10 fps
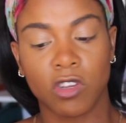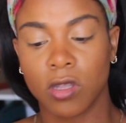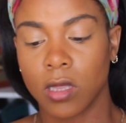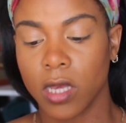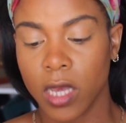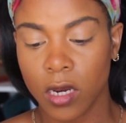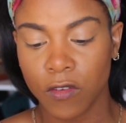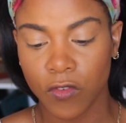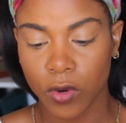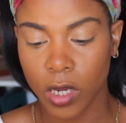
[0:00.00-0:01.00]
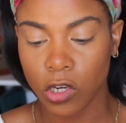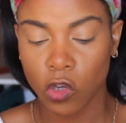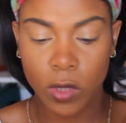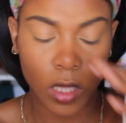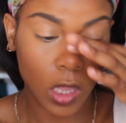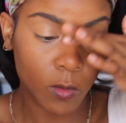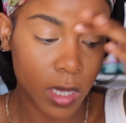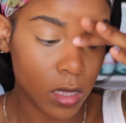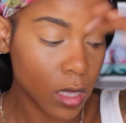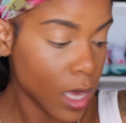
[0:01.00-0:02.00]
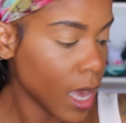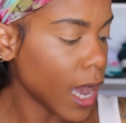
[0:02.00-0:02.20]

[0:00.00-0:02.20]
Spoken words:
which is the Free Dewy Glow Mist.